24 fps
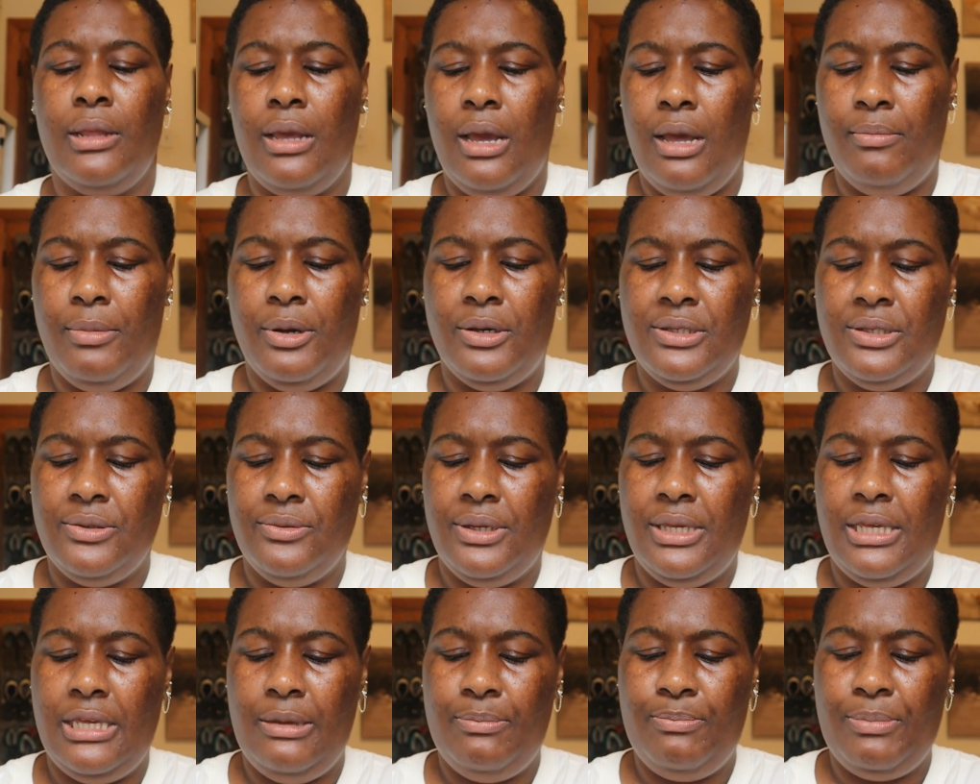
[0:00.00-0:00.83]
I'm
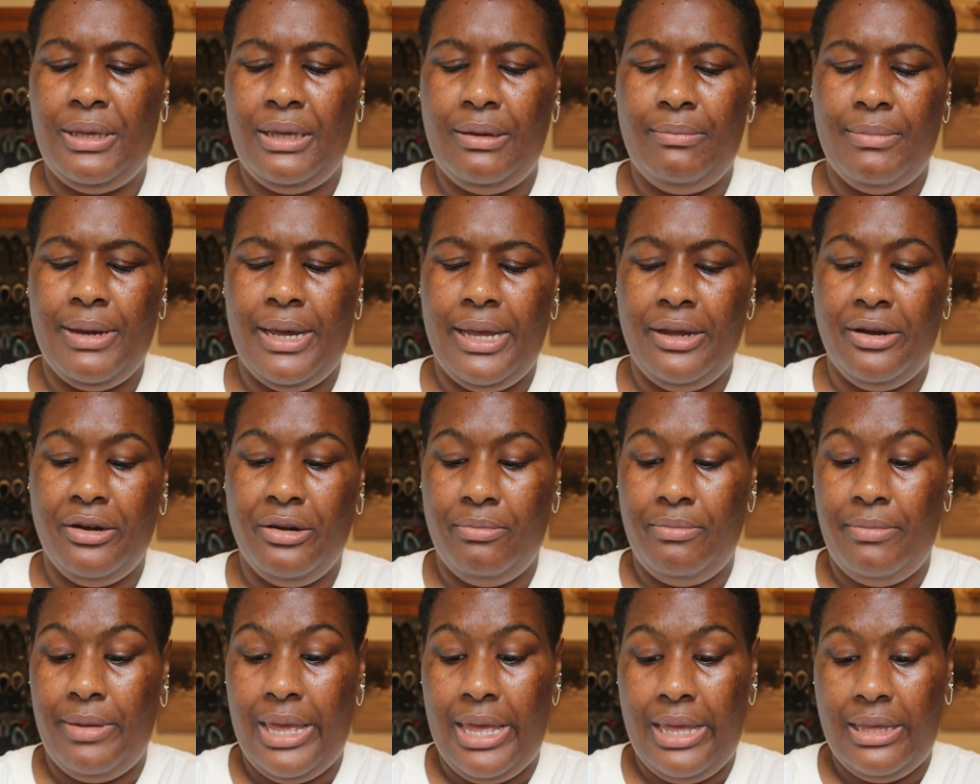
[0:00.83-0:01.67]
also keeping my
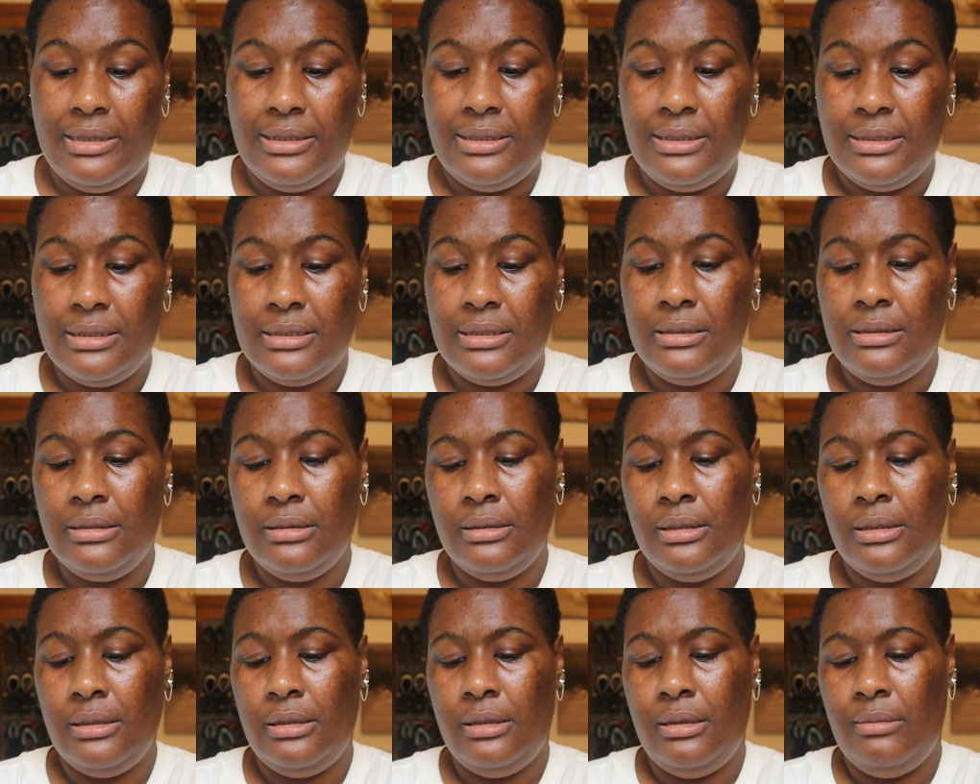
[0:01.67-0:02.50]
Hermes
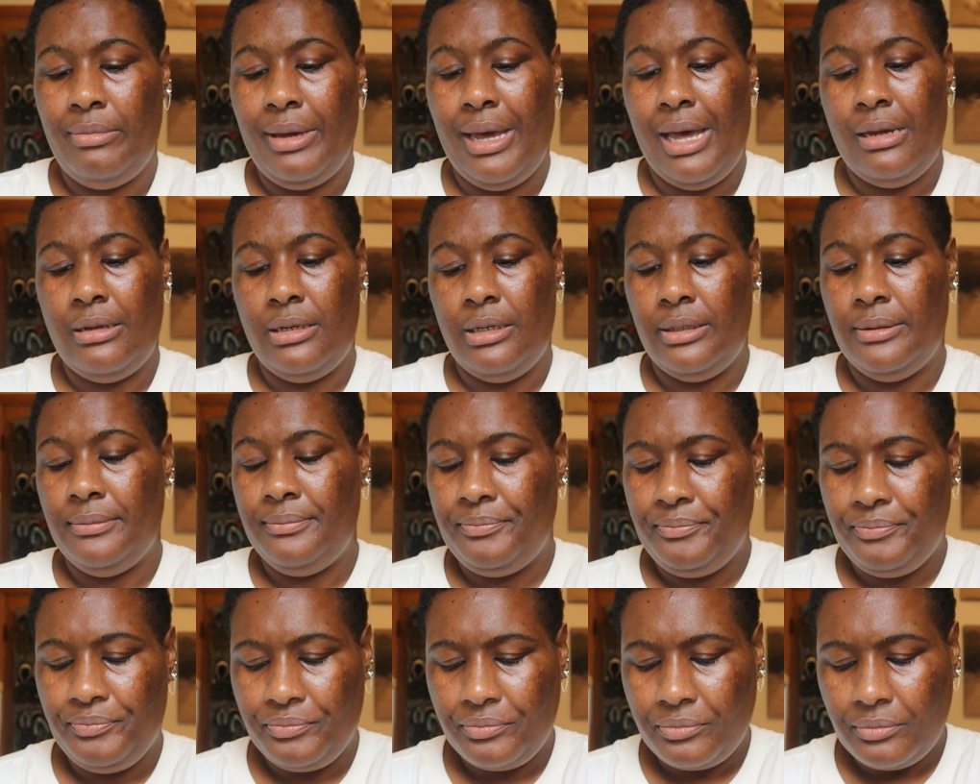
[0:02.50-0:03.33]
powder.
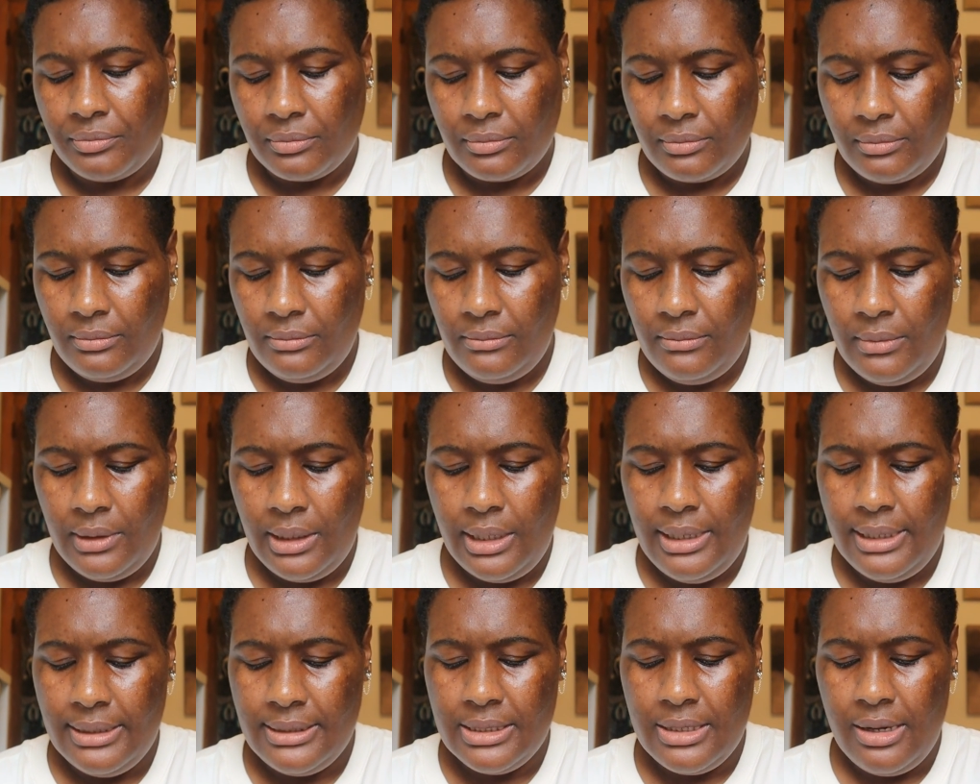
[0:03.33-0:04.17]

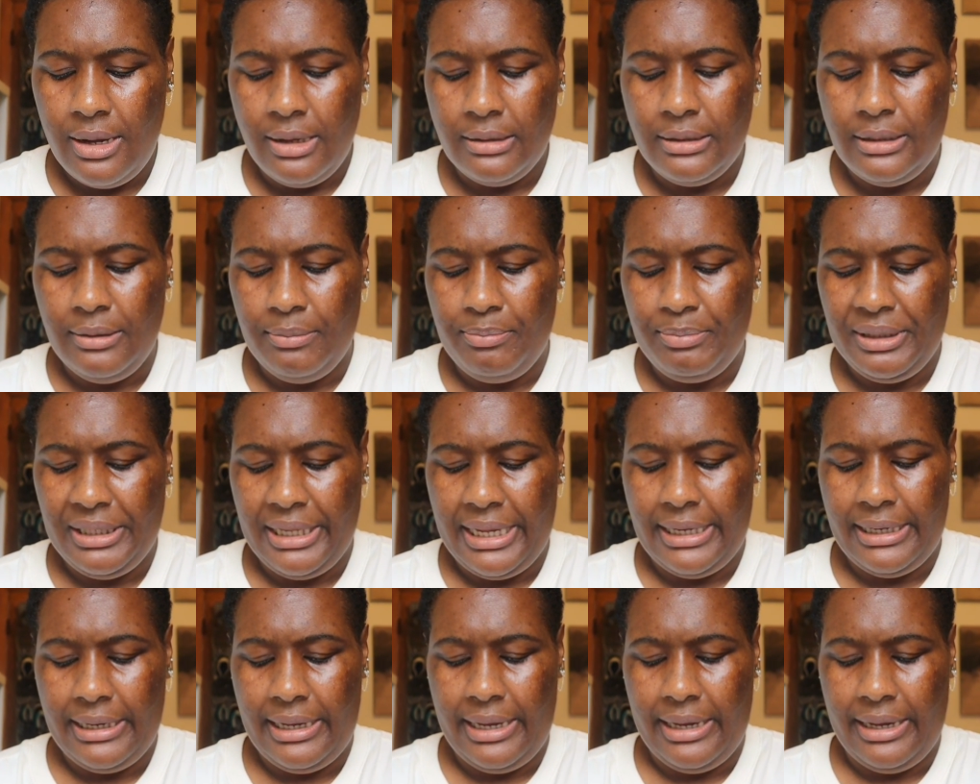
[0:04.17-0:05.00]
It's called the Plein